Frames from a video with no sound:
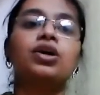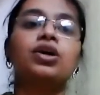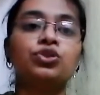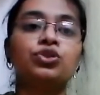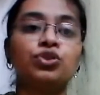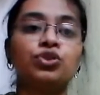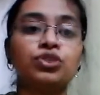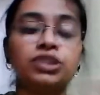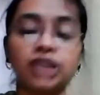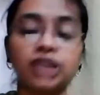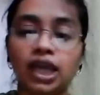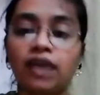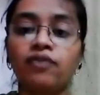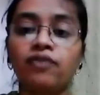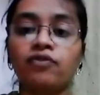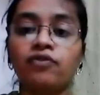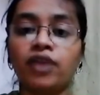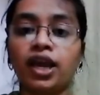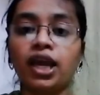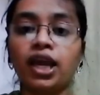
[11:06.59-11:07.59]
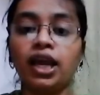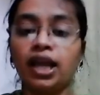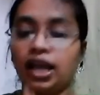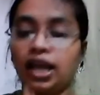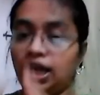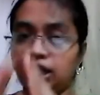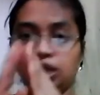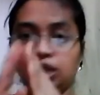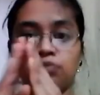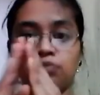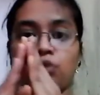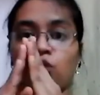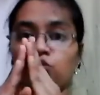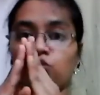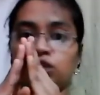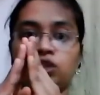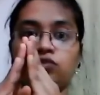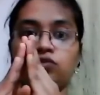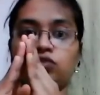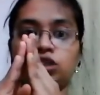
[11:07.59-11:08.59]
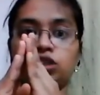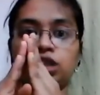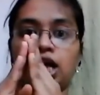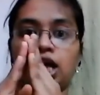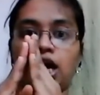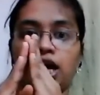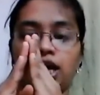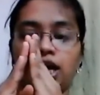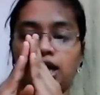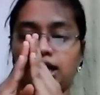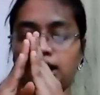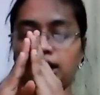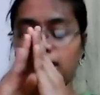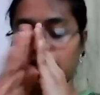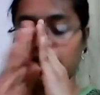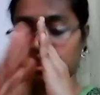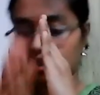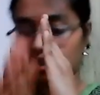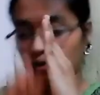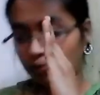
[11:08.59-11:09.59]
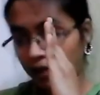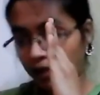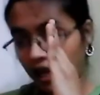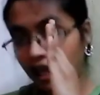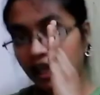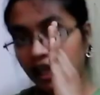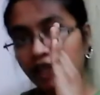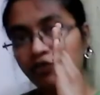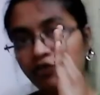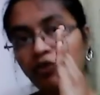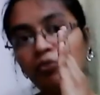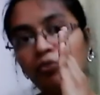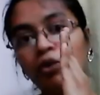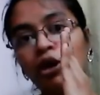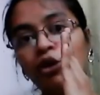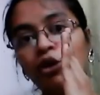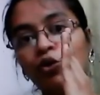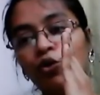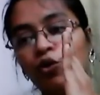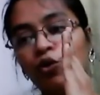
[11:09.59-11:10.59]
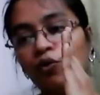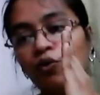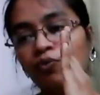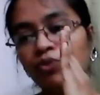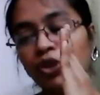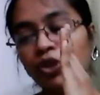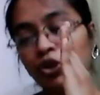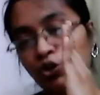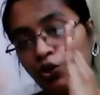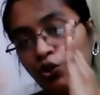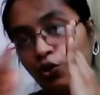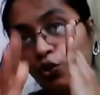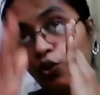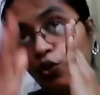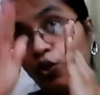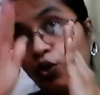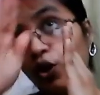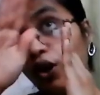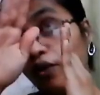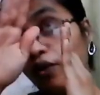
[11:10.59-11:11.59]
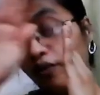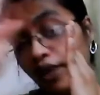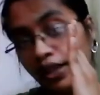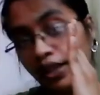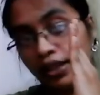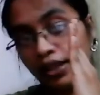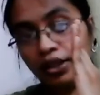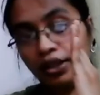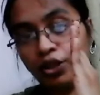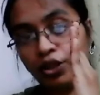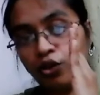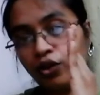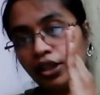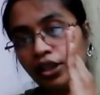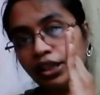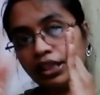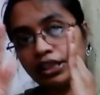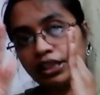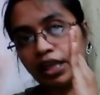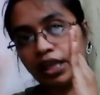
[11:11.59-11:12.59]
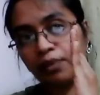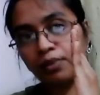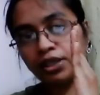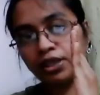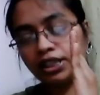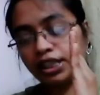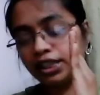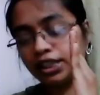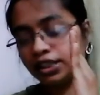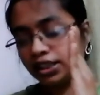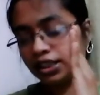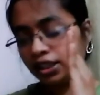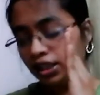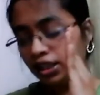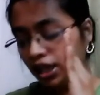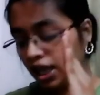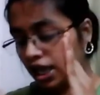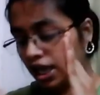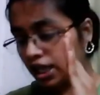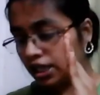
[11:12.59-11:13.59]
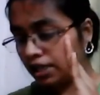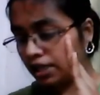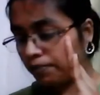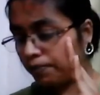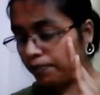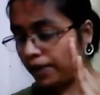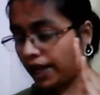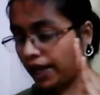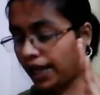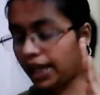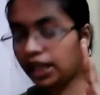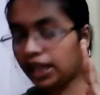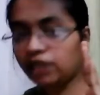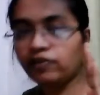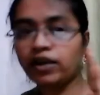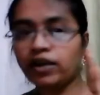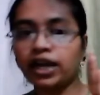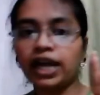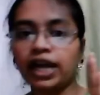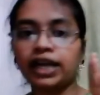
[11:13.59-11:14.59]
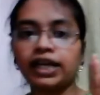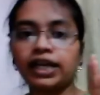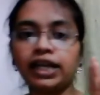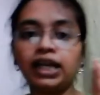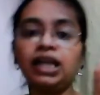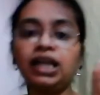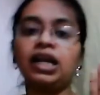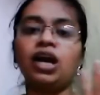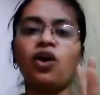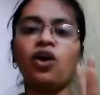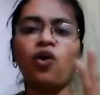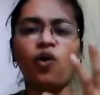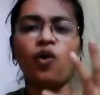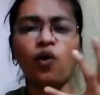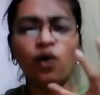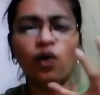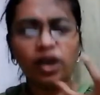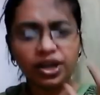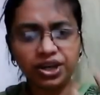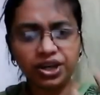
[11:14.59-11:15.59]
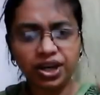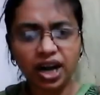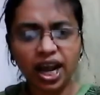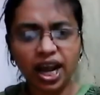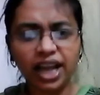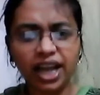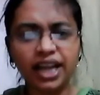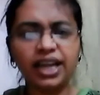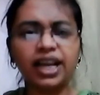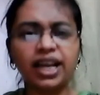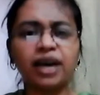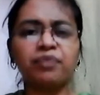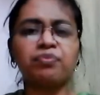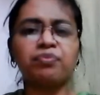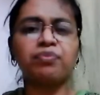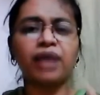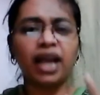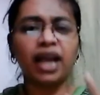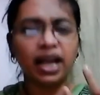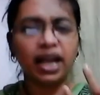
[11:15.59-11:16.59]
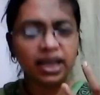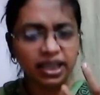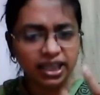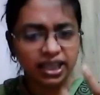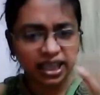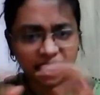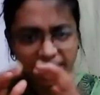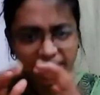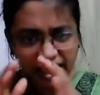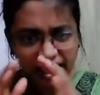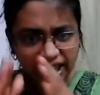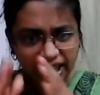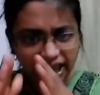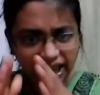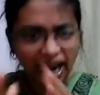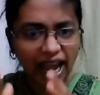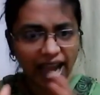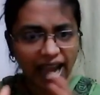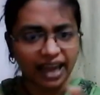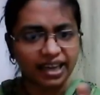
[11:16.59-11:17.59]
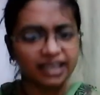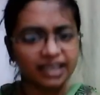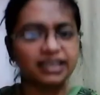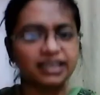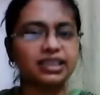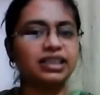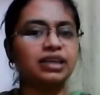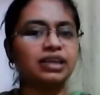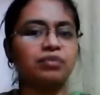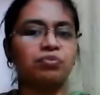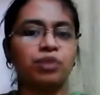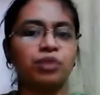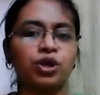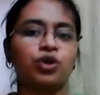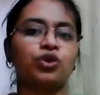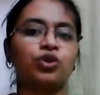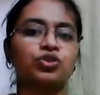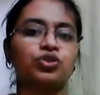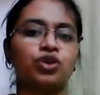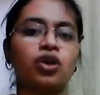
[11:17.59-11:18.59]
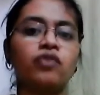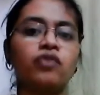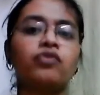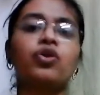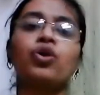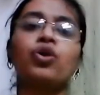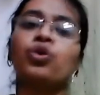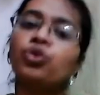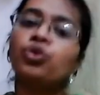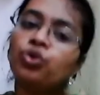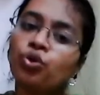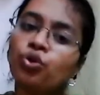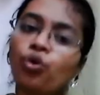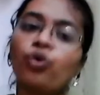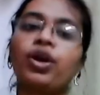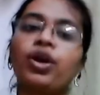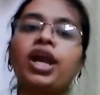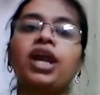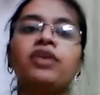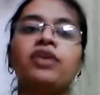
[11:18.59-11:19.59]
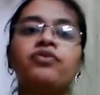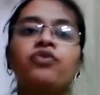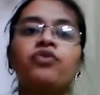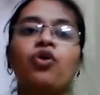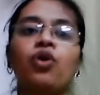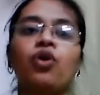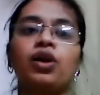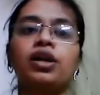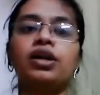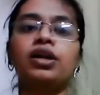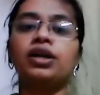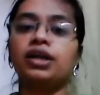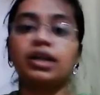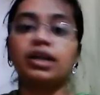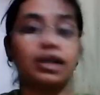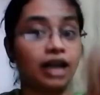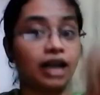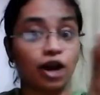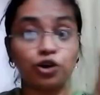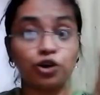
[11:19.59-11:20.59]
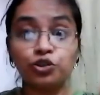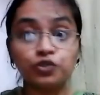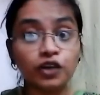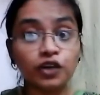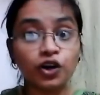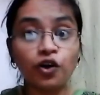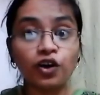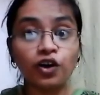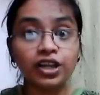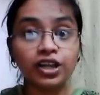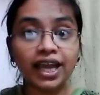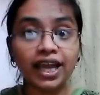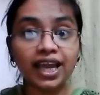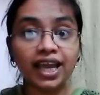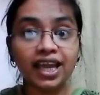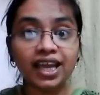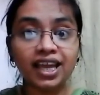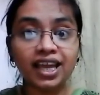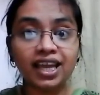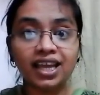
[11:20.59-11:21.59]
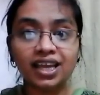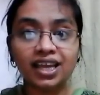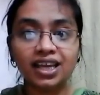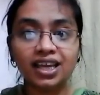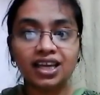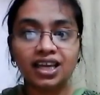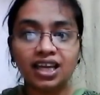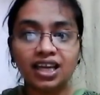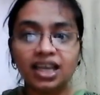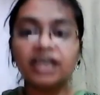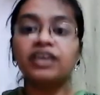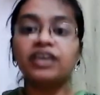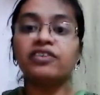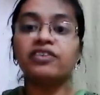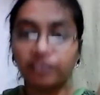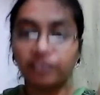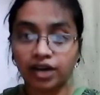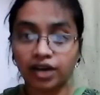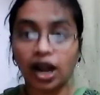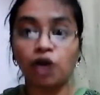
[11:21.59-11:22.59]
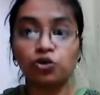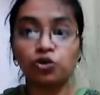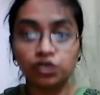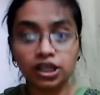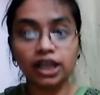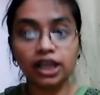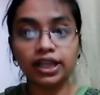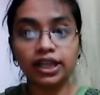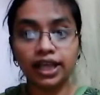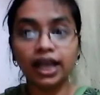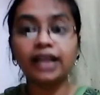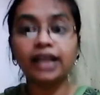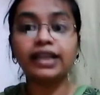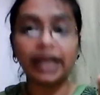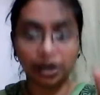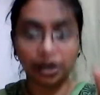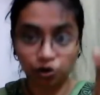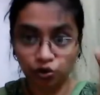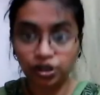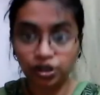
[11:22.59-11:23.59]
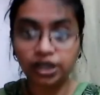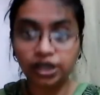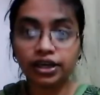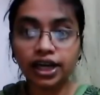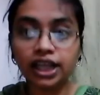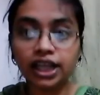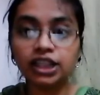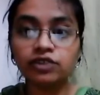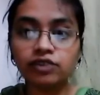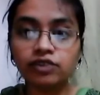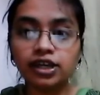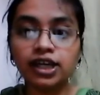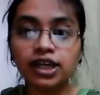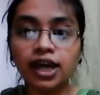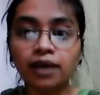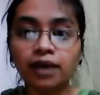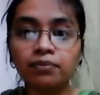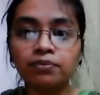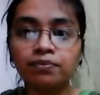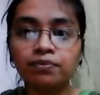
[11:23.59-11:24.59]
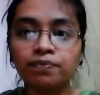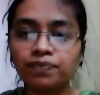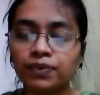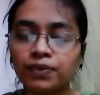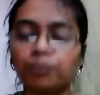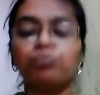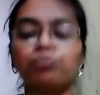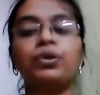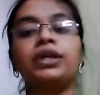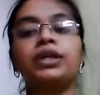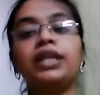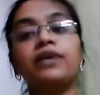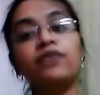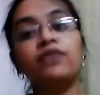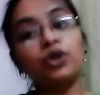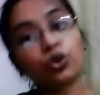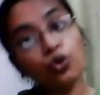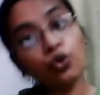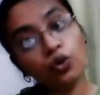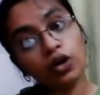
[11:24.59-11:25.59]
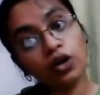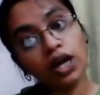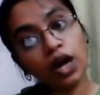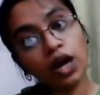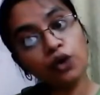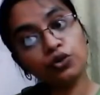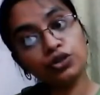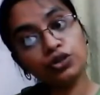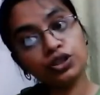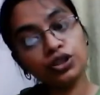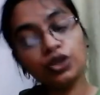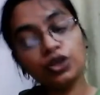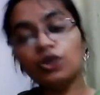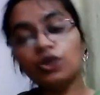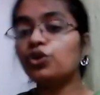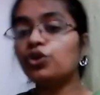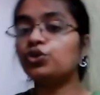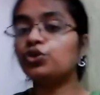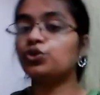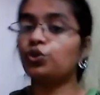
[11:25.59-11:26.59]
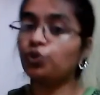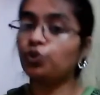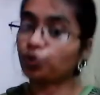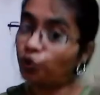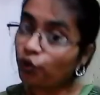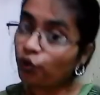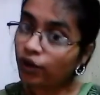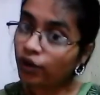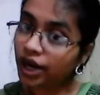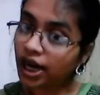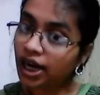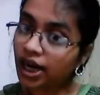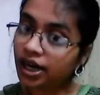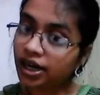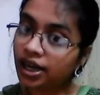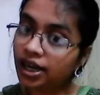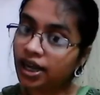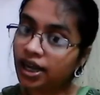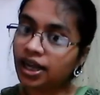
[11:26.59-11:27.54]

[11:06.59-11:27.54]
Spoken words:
So same way, the mountain was high, the plains were below. So when during the summer season, the plains were getting all dried up and cracked because of no rainfall. Clouds were not there. If clouds are there, then only rains will come. But there were no clouds, so no rain.